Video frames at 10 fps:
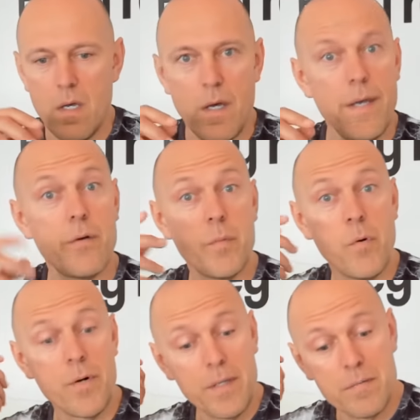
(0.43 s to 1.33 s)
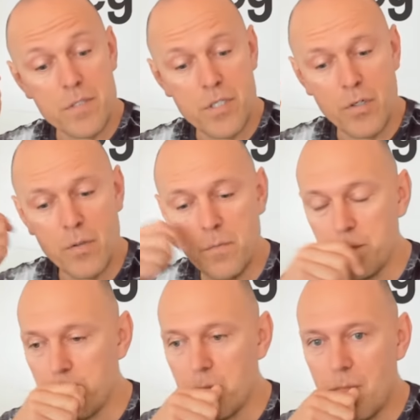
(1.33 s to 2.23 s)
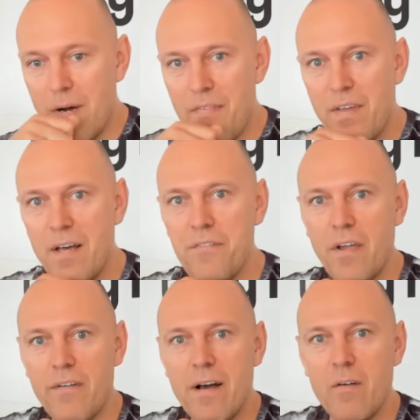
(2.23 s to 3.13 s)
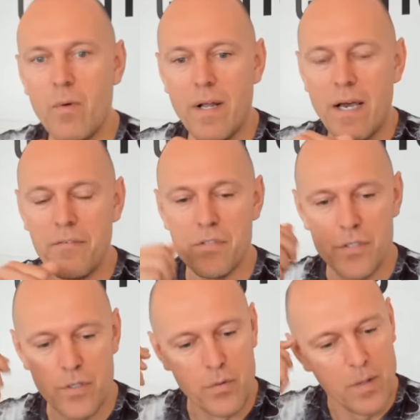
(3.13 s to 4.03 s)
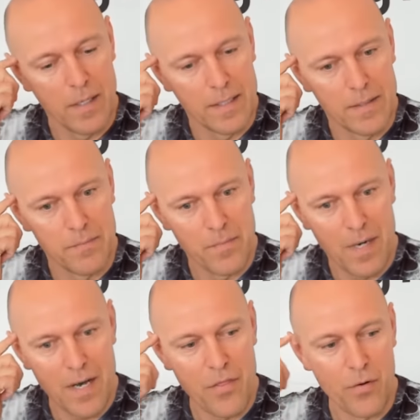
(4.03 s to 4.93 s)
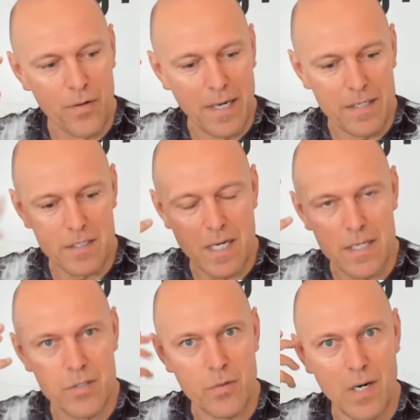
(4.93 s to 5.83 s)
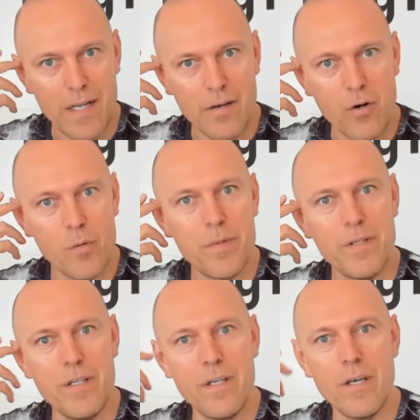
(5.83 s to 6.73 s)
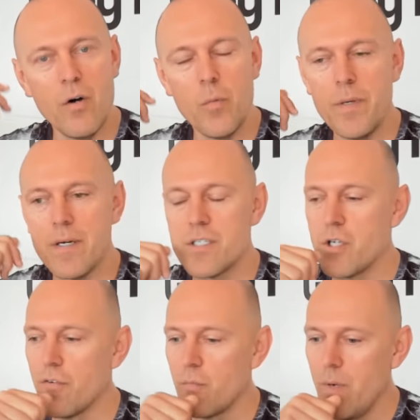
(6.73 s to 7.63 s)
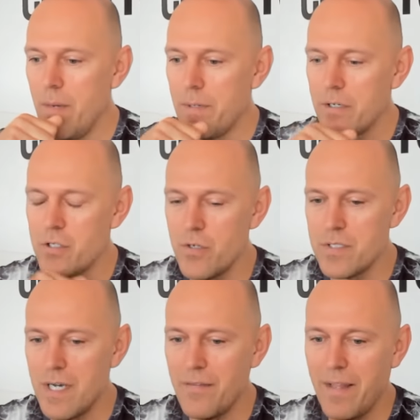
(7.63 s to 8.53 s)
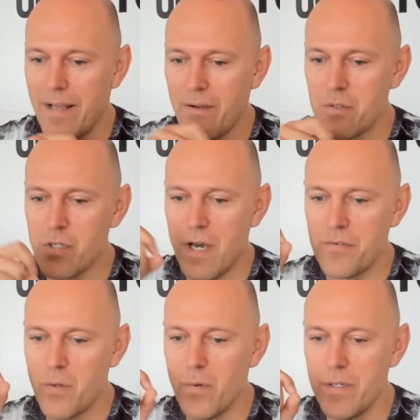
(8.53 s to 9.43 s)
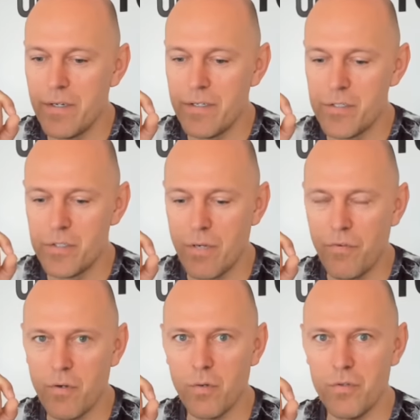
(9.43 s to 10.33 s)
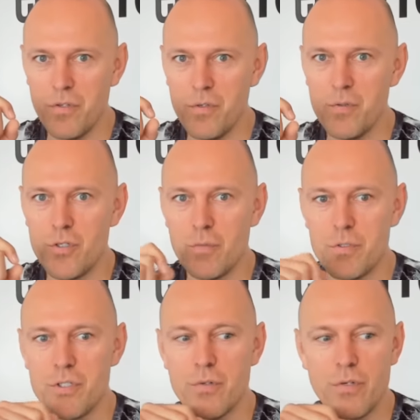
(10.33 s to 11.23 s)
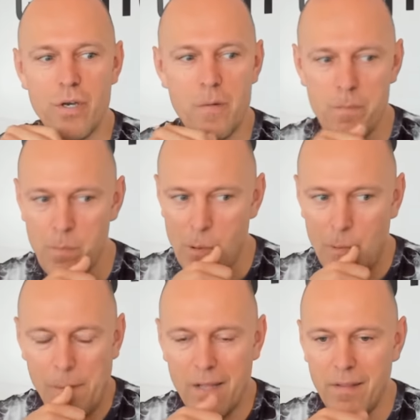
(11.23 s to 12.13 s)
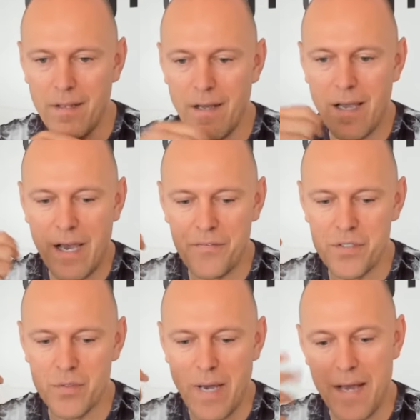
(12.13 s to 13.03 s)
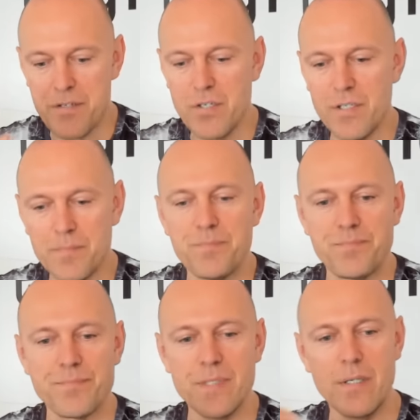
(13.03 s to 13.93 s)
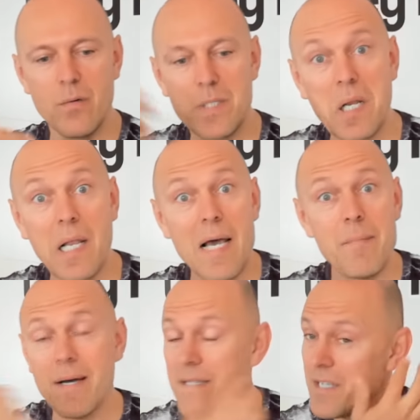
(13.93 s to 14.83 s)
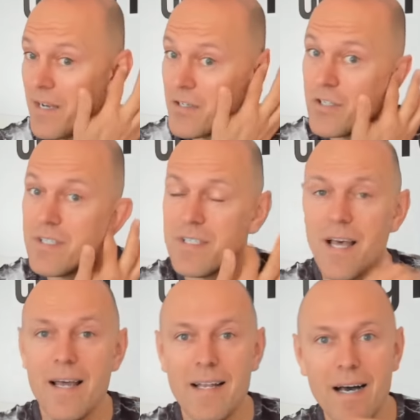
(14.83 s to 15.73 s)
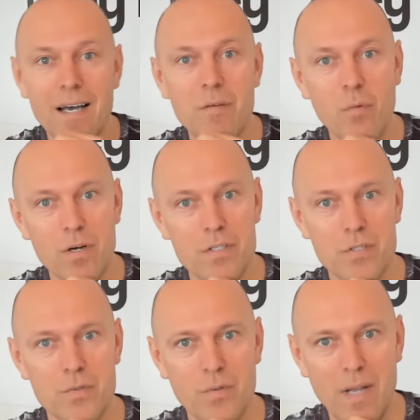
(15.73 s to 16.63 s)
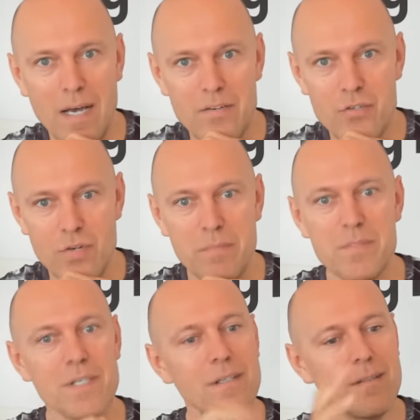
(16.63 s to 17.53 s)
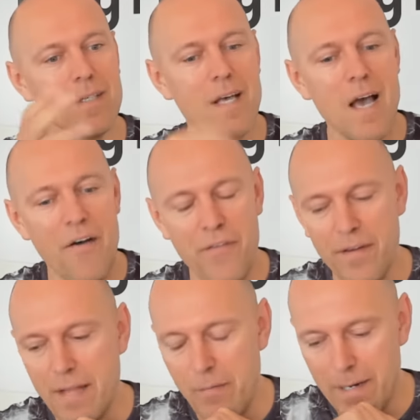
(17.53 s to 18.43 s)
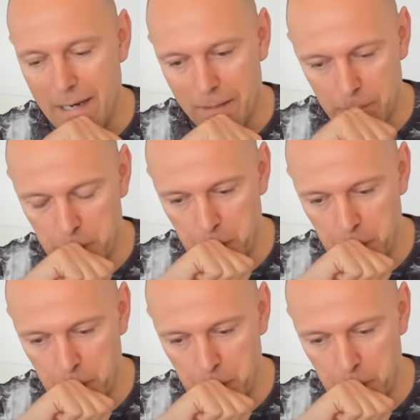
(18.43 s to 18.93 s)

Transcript: Hey, good morning. So I think I figured out what I have to do. Um, I thought I just had to click open the O B S software, but it turns out that I also have to go into something called the YouTube Studio. And then I have to actually, you know, declare my intentions that I want to live stream. So I figured that one out.